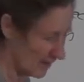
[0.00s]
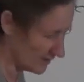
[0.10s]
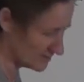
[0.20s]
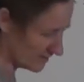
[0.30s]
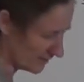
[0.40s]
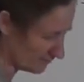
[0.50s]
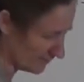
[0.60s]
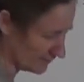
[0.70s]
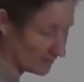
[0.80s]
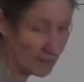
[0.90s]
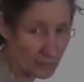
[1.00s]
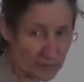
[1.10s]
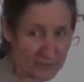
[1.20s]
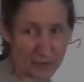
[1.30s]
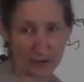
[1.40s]
I'd say a red line
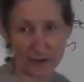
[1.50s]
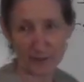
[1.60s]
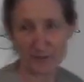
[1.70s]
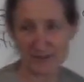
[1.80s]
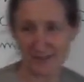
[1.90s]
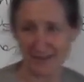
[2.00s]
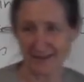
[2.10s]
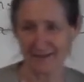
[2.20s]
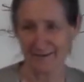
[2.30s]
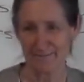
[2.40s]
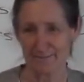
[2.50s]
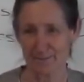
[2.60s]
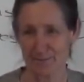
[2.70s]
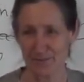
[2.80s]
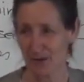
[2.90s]
would have gone up his leg.
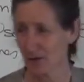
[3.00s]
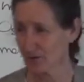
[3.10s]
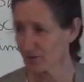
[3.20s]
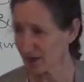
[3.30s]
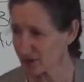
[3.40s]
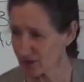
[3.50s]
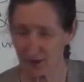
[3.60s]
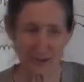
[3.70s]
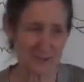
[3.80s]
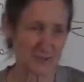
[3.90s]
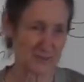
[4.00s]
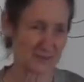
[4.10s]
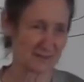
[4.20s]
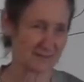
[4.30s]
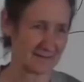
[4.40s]
Rushed to
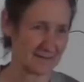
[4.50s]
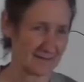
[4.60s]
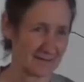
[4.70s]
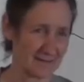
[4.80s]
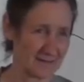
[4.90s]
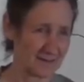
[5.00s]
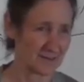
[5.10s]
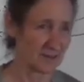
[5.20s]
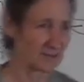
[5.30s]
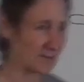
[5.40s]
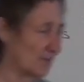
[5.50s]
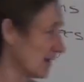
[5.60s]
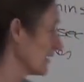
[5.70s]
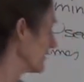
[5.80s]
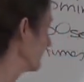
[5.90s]
hospital. The doctor
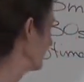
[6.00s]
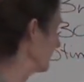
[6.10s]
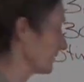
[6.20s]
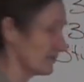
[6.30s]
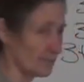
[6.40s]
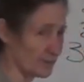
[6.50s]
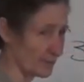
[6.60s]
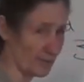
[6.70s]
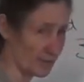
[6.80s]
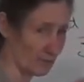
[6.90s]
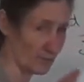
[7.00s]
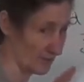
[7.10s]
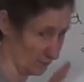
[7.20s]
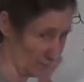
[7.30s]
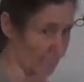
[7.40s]
might have put him on, well,
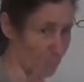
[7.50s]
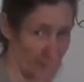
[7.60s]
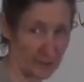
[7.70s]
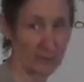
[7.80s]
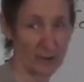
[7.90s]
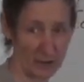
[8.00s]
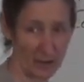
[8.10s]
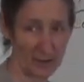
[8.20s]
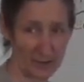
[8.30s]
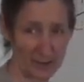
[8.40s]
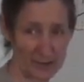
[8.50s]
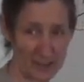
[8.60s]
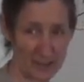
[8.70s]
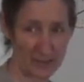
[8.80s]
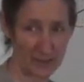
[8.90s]
he would have put him on high dose
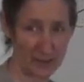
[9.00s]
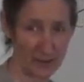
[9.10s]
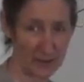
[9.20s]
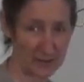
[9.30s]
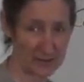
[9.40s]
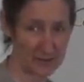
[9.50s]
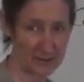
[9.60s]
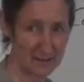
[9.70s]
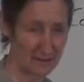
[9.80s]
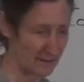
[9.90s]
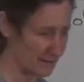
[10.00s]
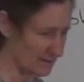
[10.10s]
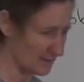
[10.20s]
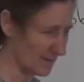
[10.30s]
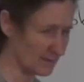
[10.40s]
antibiotics,
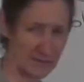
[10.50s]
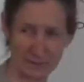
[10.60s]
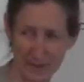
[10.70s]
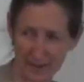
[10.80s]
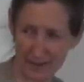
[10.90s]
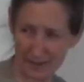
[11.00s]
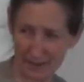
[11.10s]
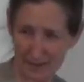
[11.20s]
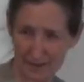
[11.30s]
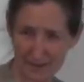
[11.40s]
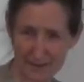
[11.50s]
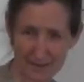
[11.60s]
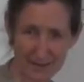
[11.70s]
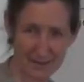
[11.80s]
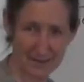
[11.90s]
maybe painkillers.
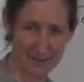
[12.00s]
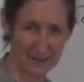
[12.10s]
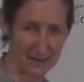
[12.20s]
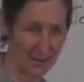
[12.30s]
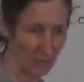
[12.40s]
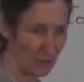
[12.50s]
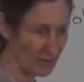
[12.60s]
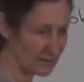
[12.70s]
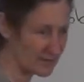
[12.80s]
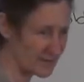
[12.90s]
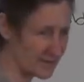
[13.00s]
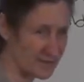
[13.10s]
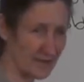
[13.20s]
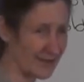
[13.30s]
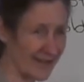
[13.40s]
How old is he?
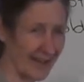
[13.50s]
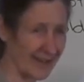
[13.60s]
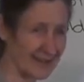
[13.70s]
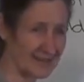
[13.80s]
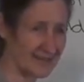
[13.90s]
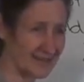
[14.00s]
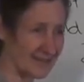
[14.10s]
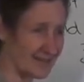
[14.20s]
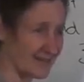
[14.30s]
He's only eight.